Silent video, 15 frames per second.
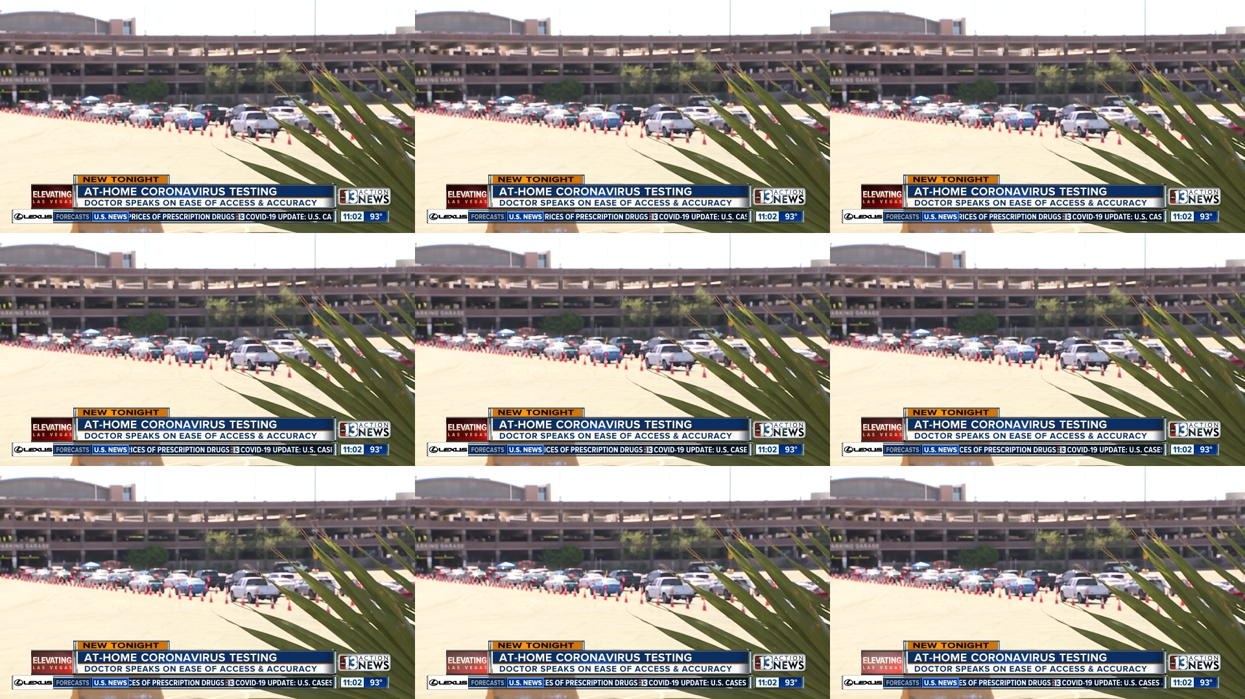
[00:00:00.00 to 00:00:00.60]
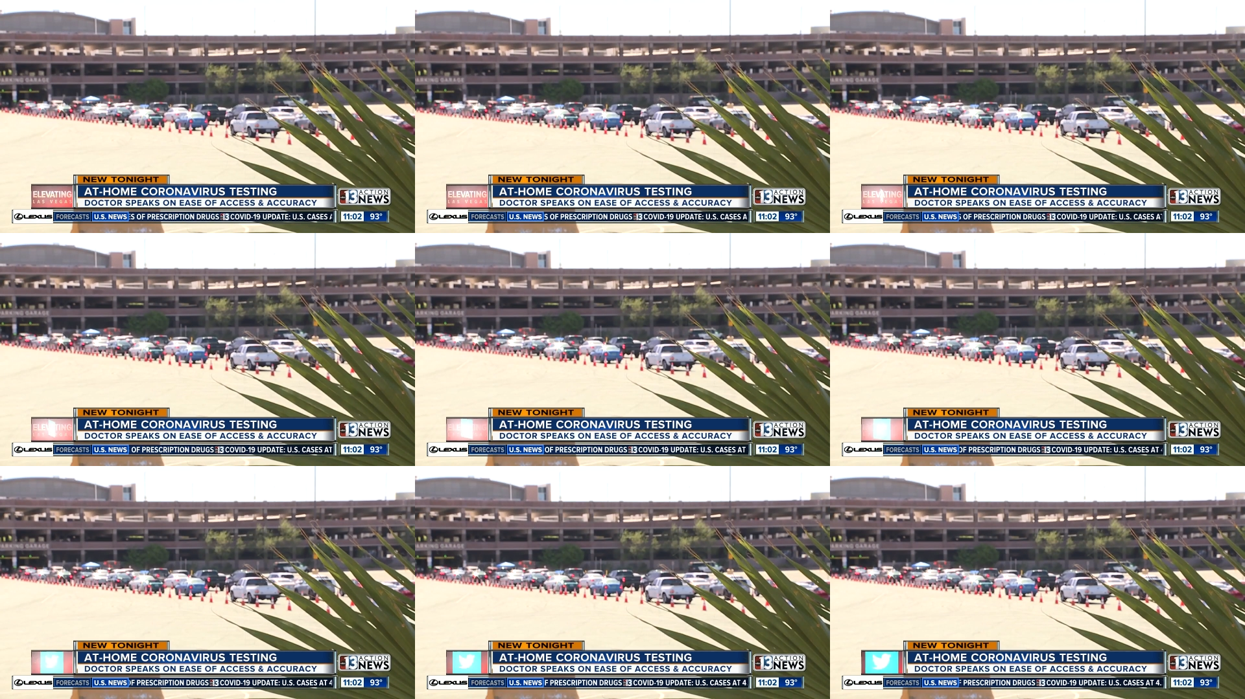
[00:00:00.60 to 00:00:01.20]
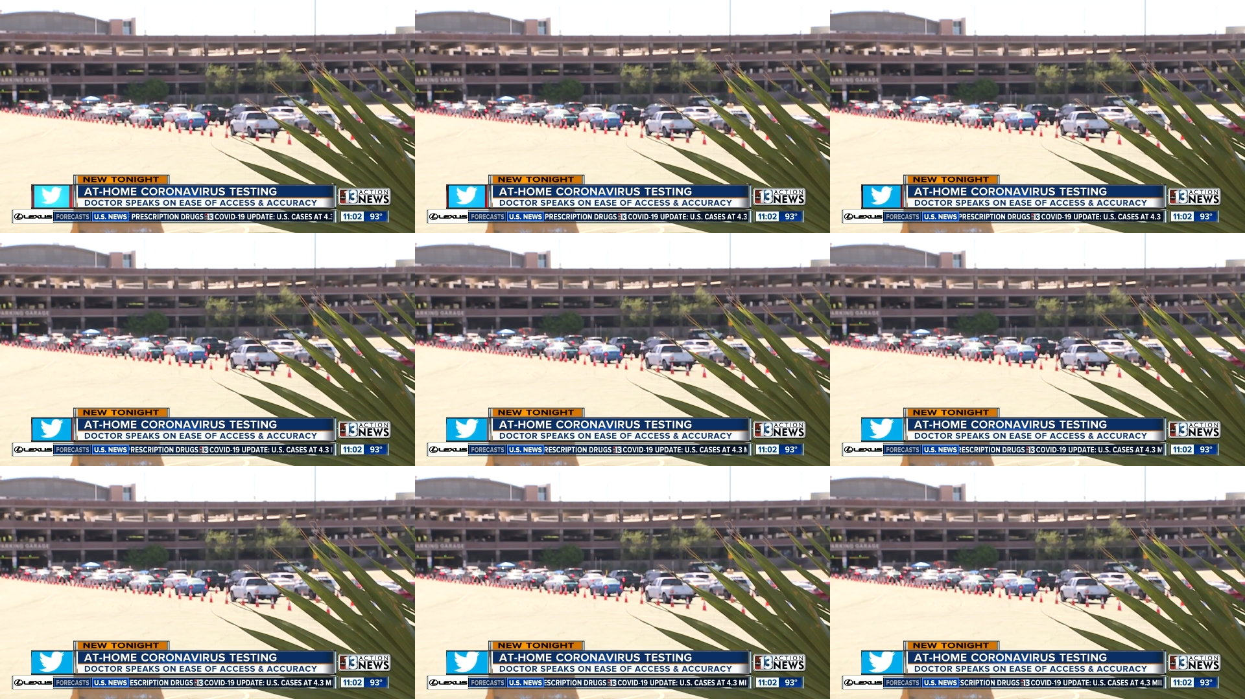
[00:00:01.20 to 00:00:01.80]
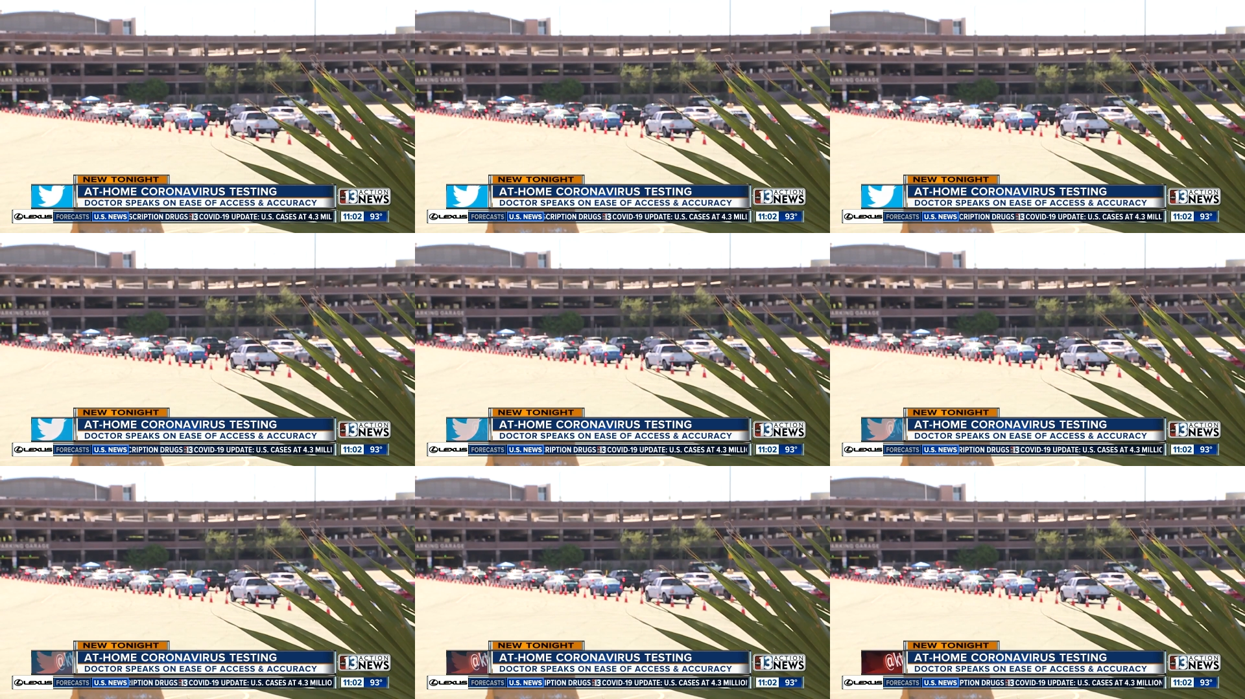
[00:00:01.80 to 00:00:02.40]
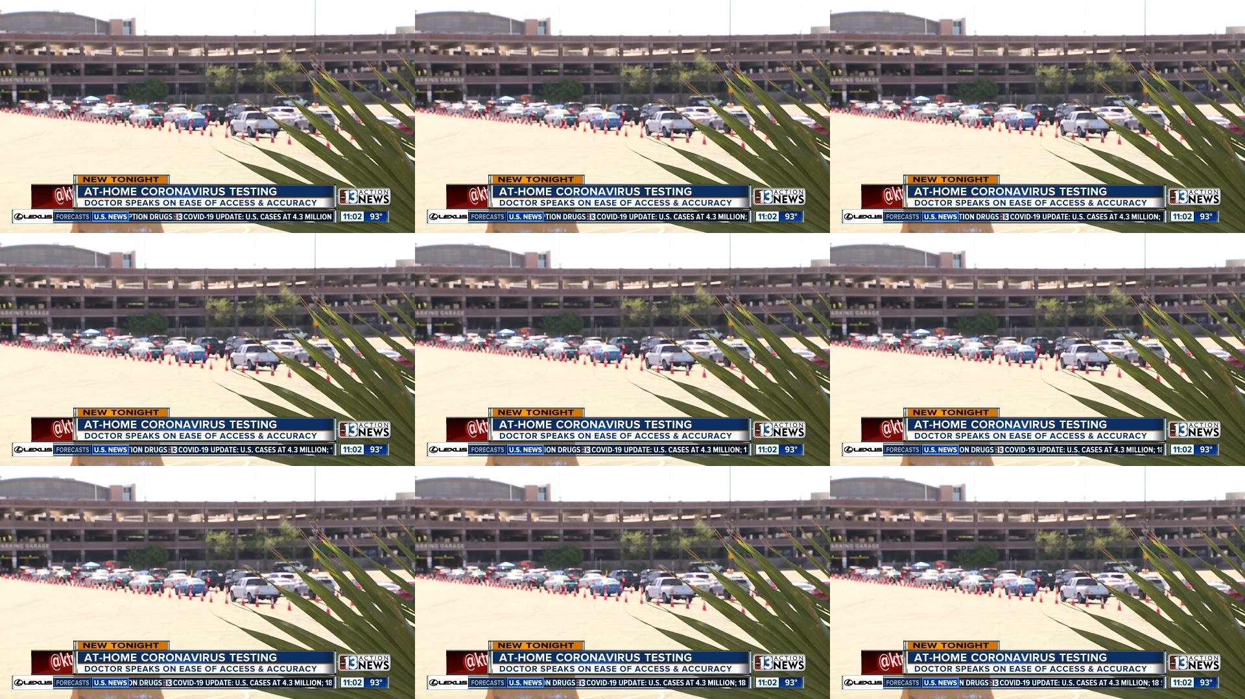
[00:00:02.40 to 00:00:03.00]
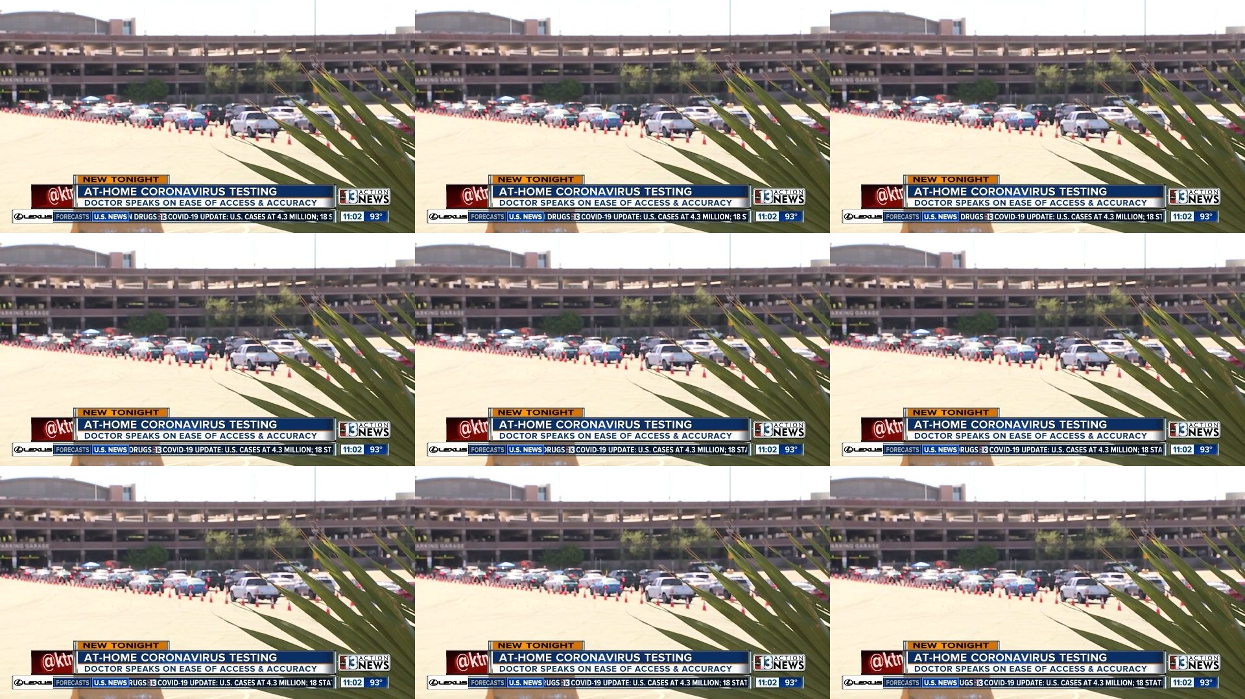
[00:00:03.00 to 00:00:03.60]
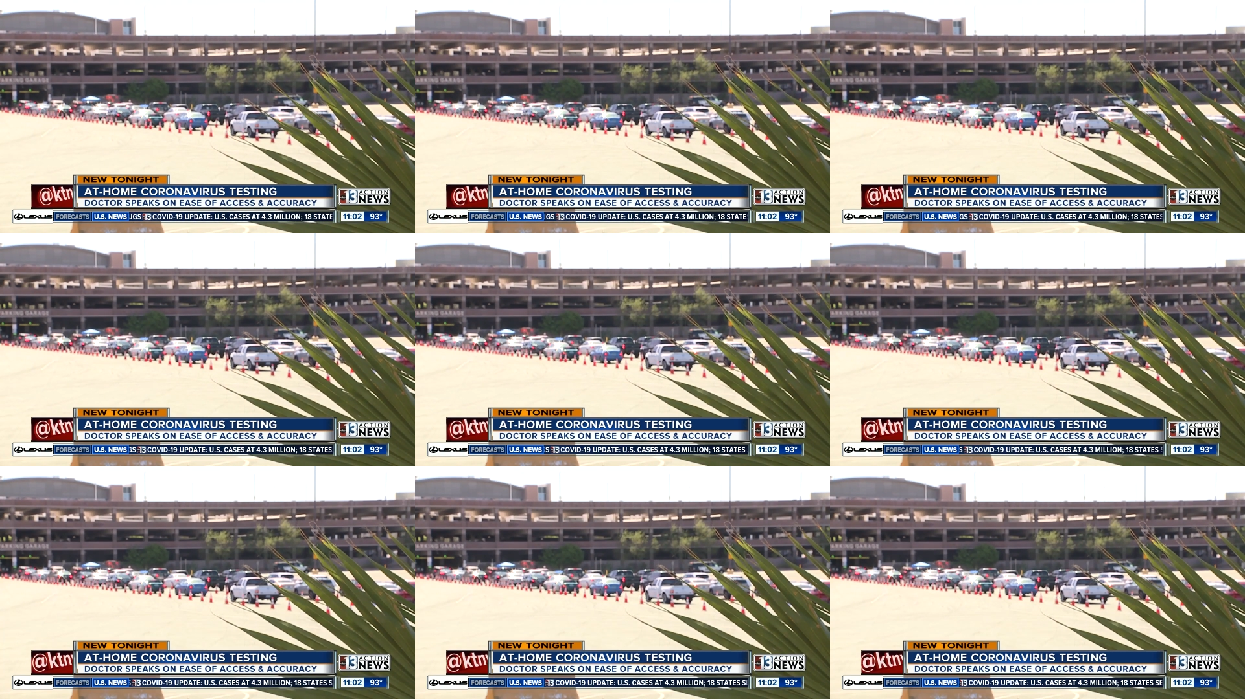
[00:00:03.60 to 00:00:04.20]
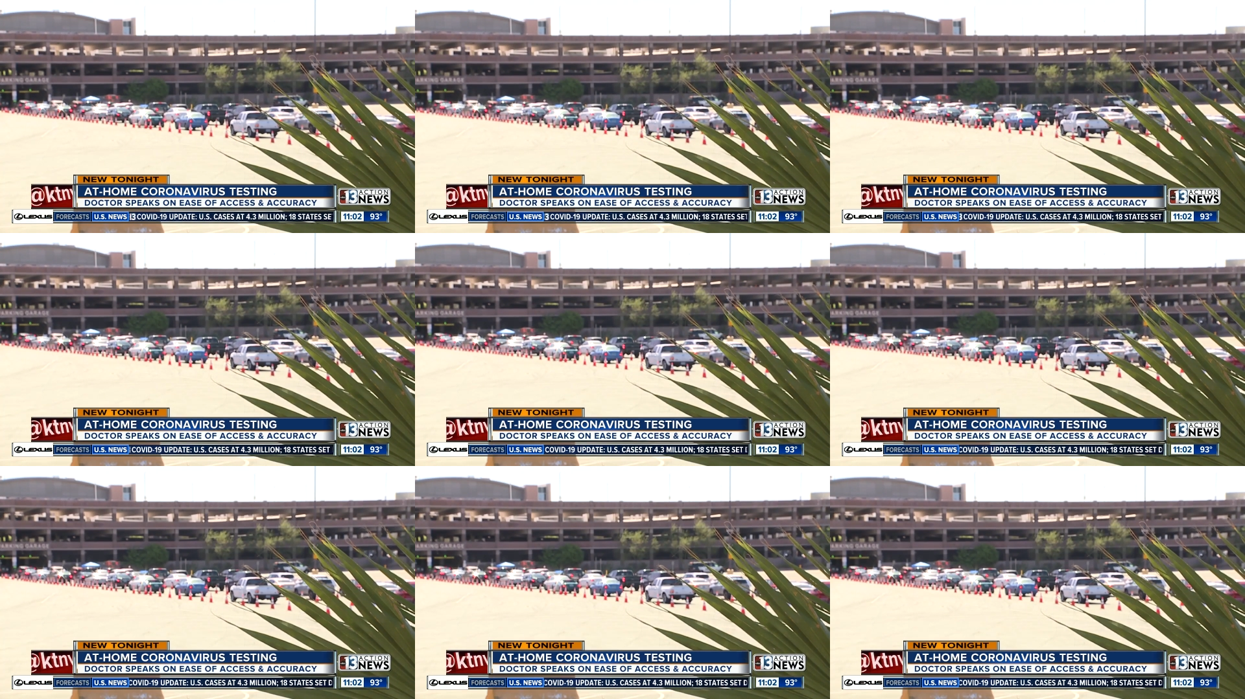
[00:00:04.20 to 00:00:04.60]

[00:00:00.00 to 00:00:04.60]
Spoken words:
No face is visible, so there are no lips to read.